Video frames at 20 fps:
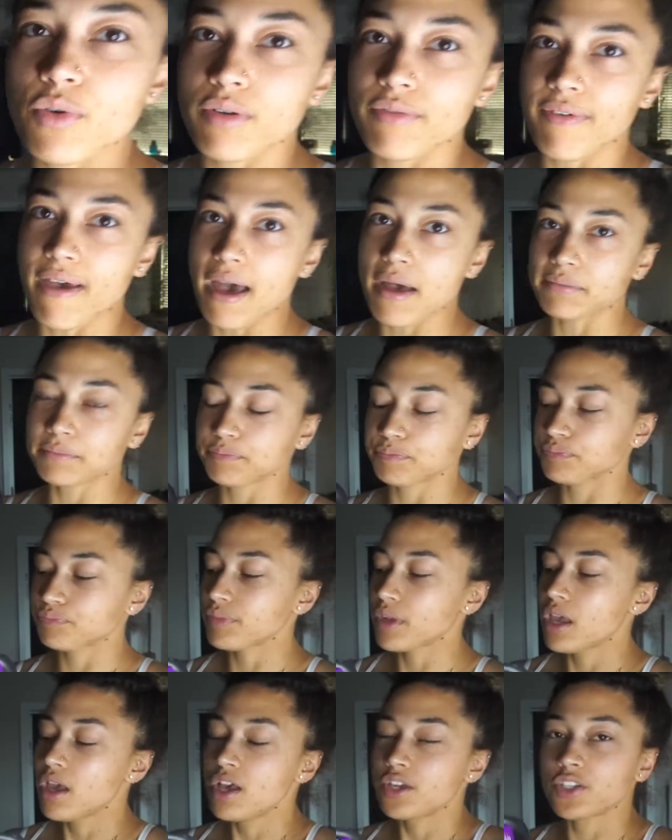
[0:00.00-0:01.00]
fat.
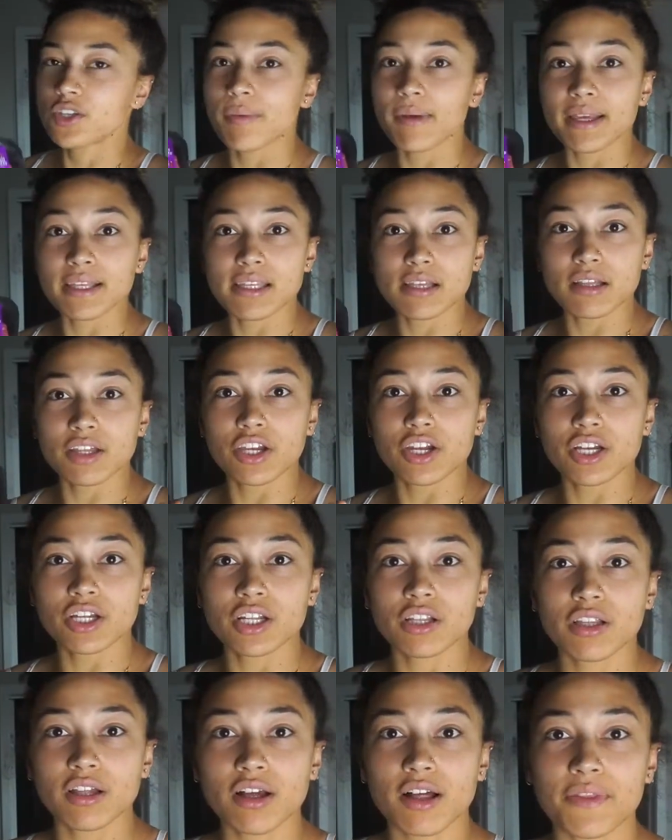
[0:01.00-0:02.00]
So basically you're
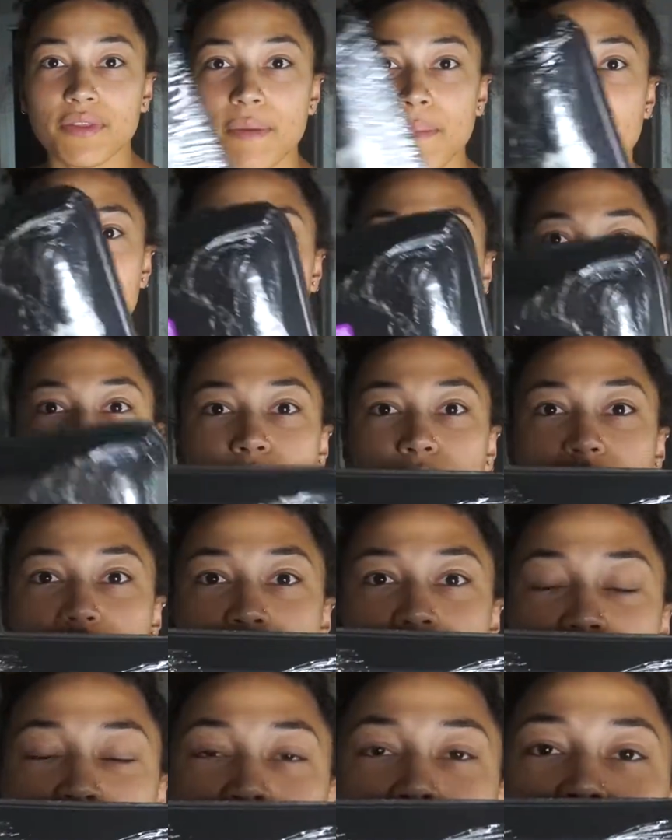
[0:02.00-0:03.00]
gonna look on the back where it
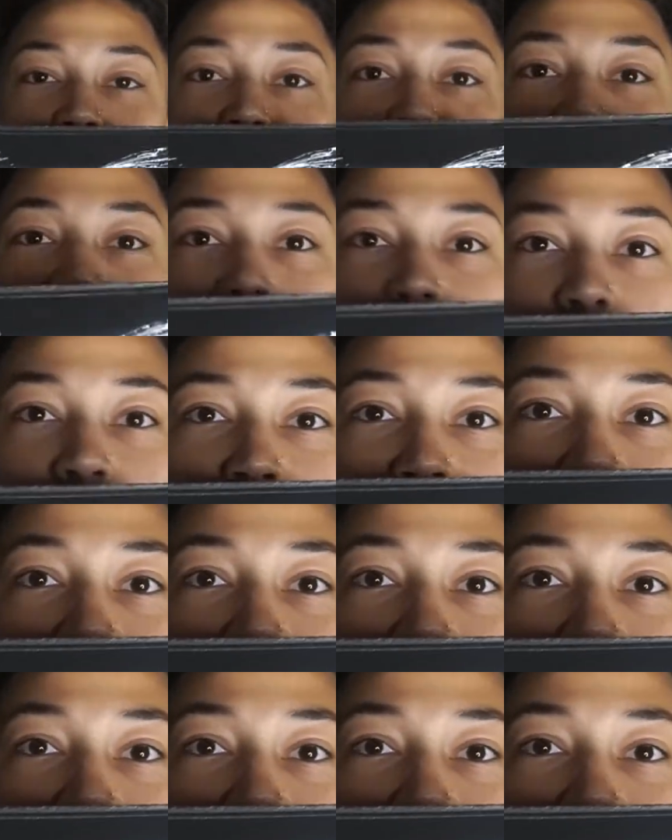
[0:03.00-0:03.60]
says the nutrition